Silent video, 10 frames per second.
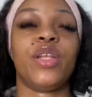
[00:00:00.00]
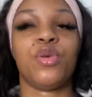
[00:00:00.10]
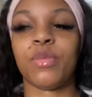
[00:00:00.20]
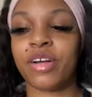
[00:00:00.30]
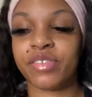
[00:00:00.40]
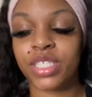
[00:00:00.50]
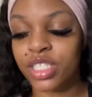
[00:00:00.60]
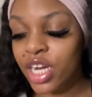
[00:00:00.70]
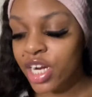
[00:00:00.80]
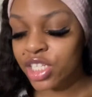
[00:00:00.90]
I do my
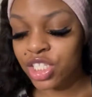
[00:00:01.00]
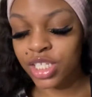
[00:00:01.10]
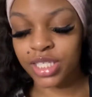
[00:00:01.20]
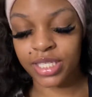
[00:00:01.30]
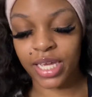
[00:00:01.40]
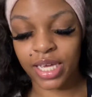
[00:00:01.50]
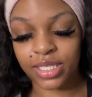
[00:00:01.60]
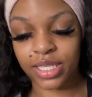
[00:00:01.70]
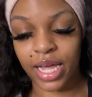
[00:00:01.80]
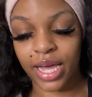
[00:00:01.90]
research, it
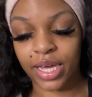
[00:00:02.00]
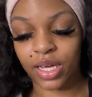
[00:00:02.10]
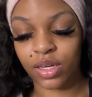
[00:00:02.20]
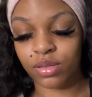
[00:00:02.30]
says like,